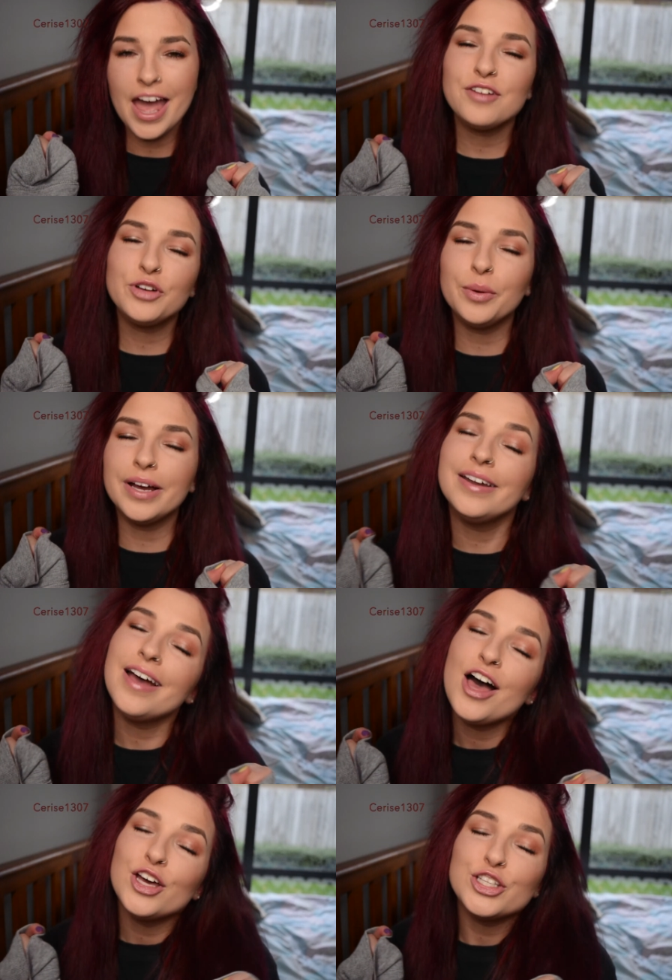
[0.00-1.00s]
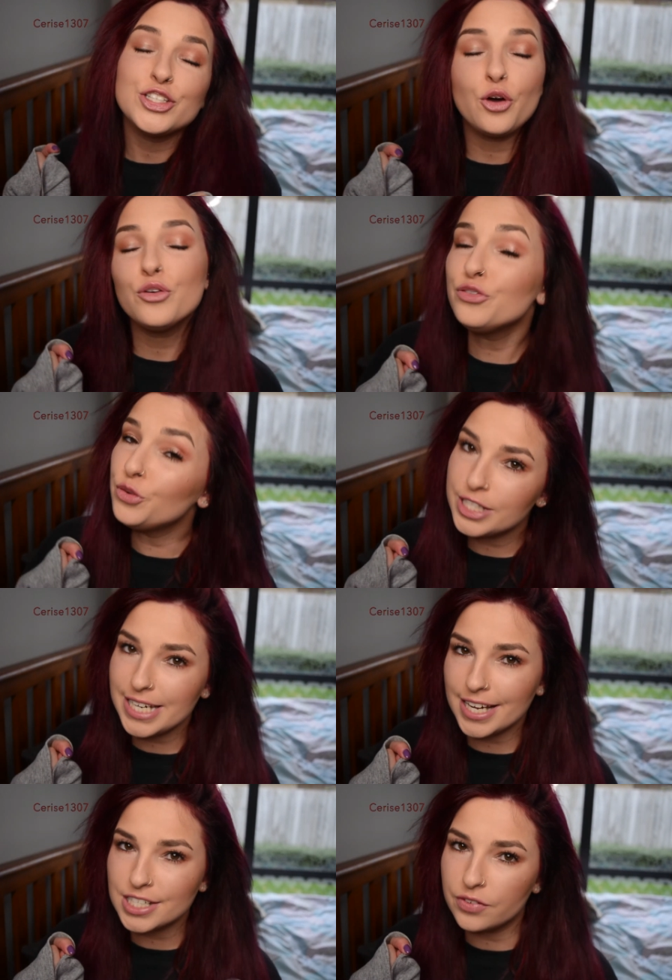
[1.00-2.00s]
Hey everyone, so for
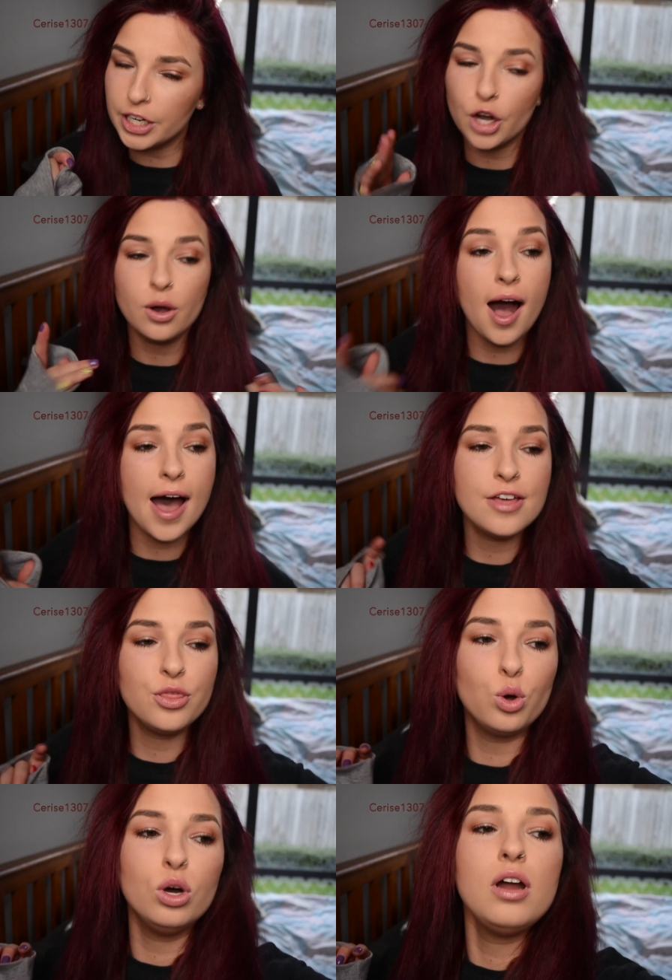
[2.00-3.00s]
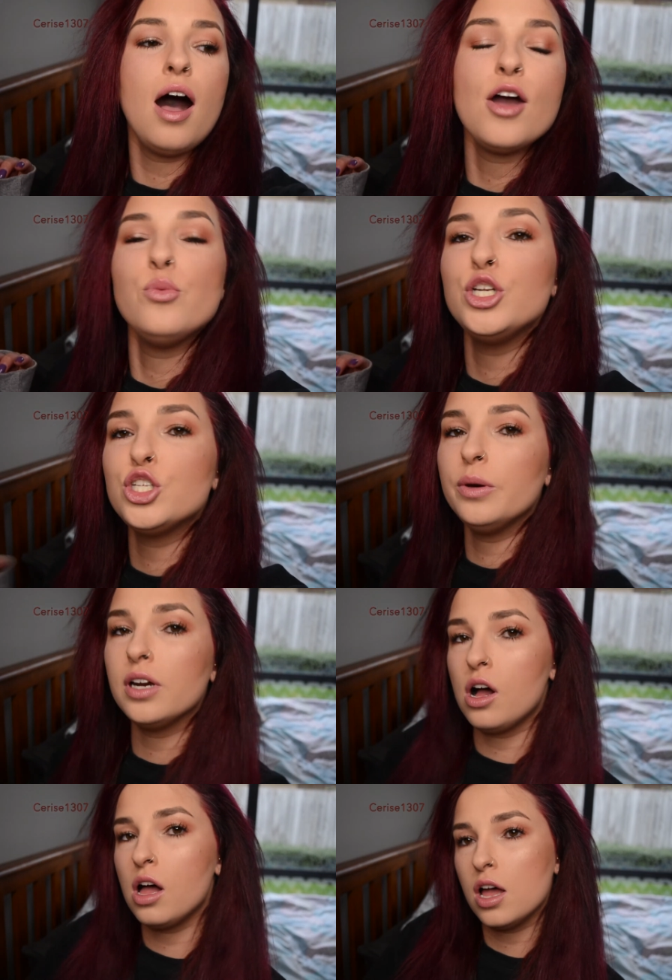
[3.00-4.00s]
today's video I thought I would do it
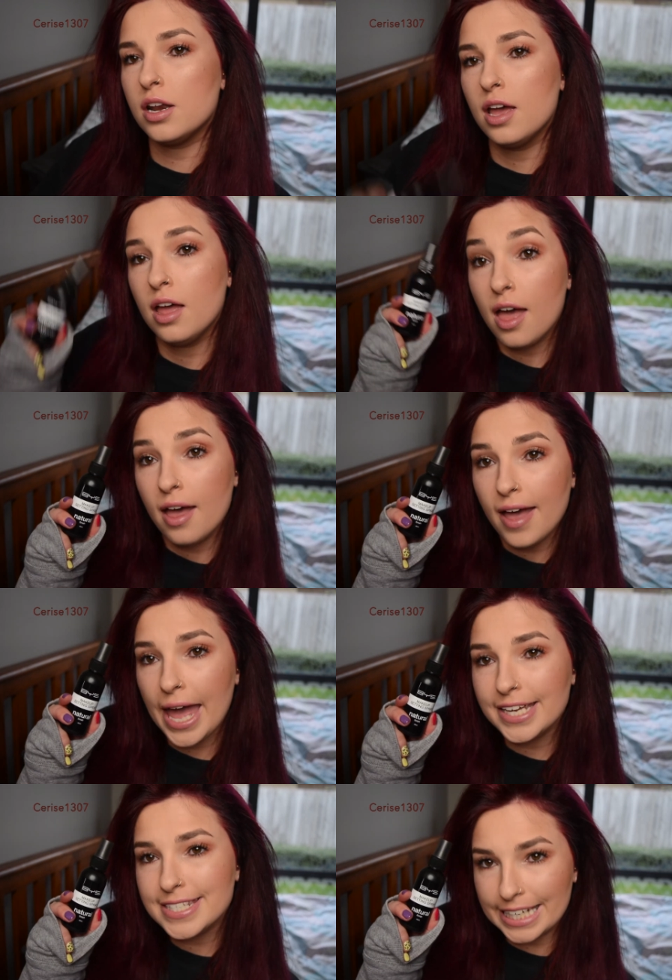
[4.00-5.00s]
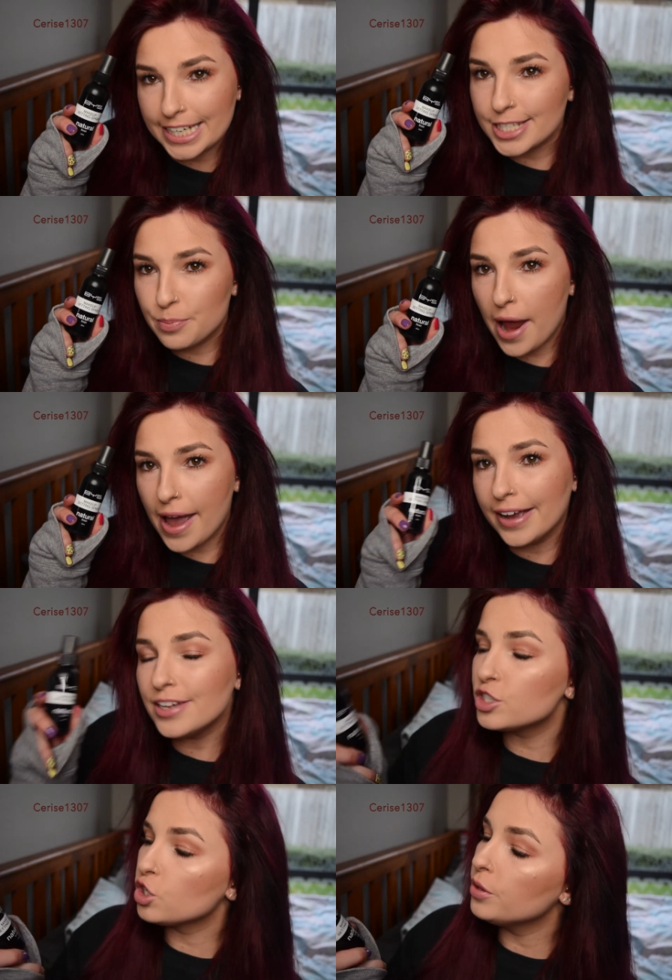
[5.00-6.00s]
on a setting spray.
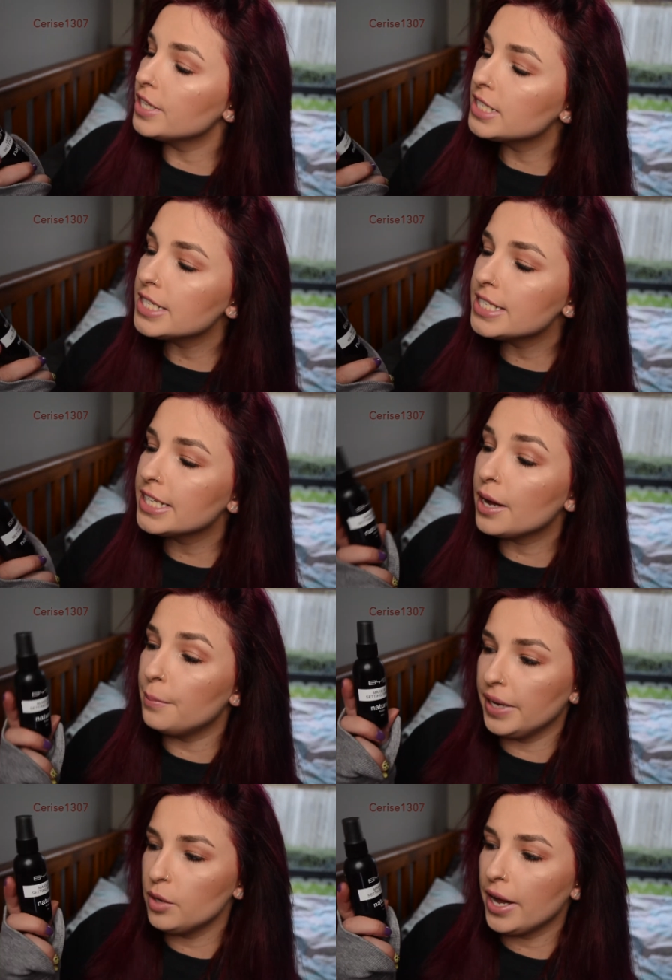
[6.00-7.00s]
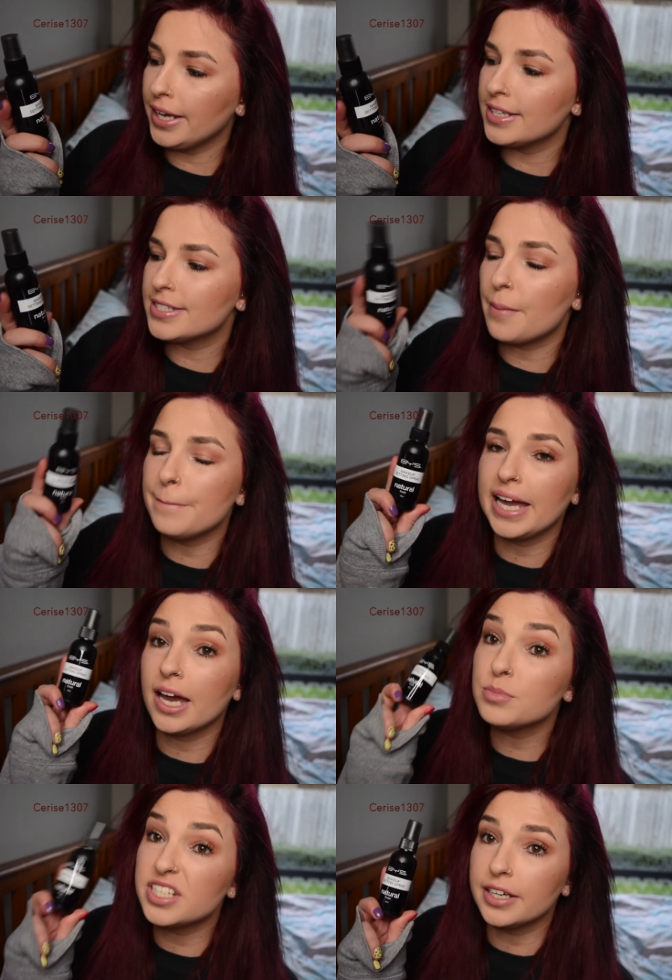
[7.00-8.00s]
So this is the B Y S
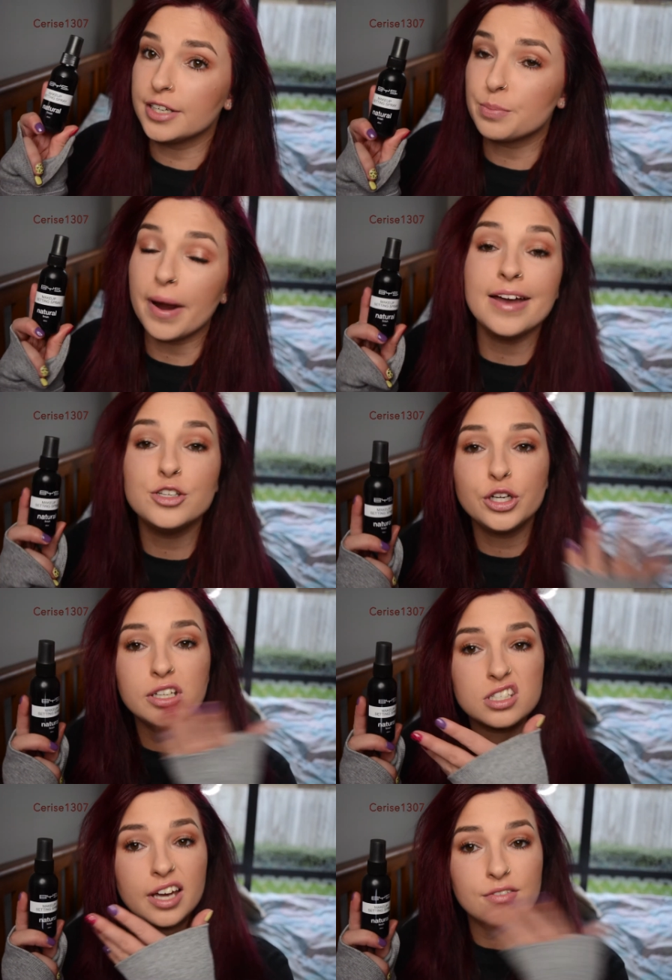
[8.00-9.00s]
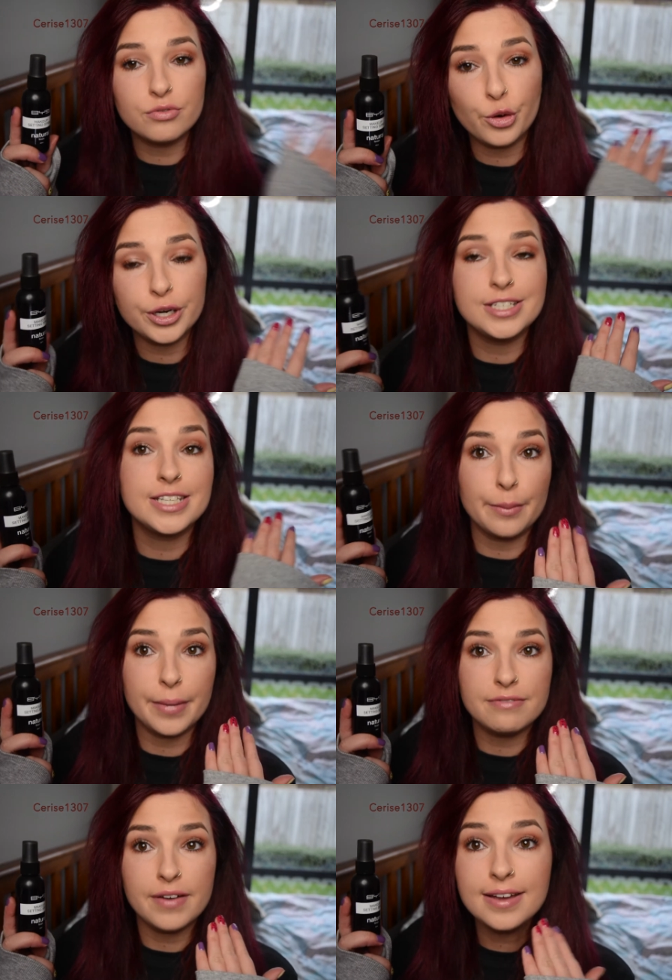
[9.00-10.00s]
Makeup Setting Spray. As you can see, I've already done
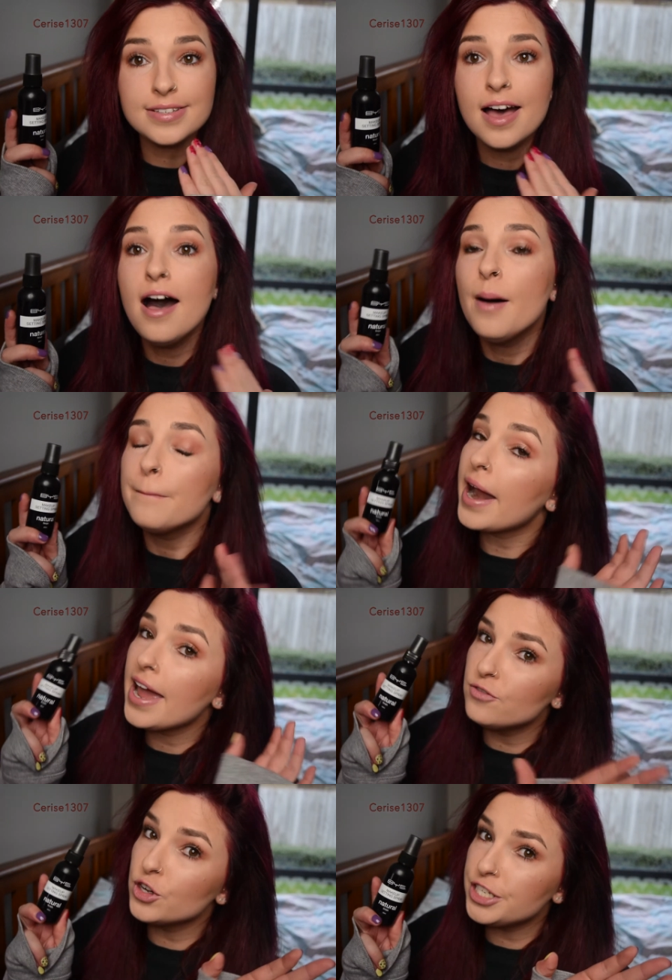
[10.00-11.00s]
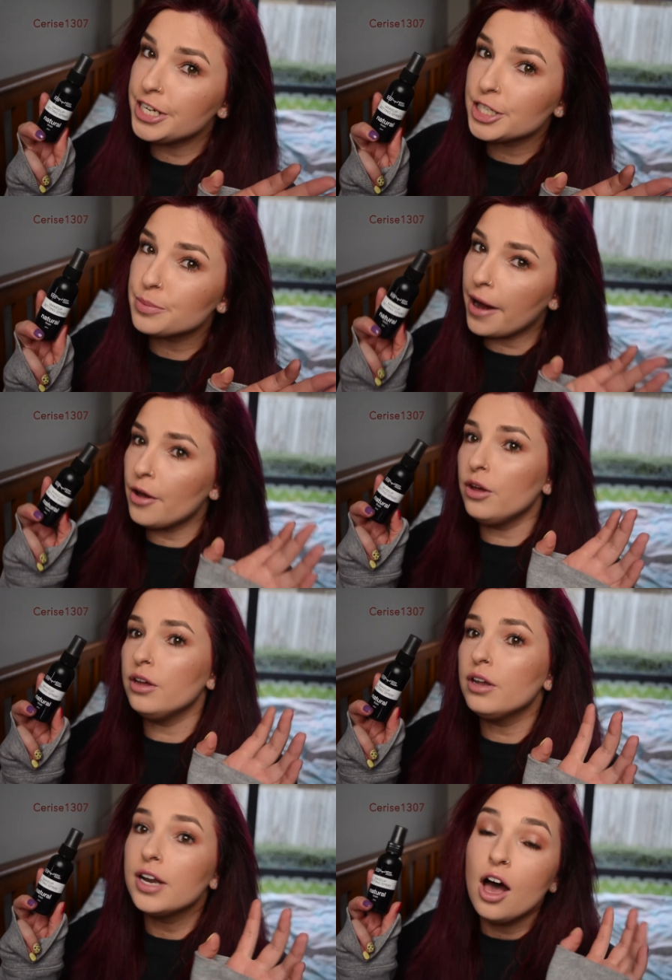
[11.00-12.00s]
my face, but I have no setting spray on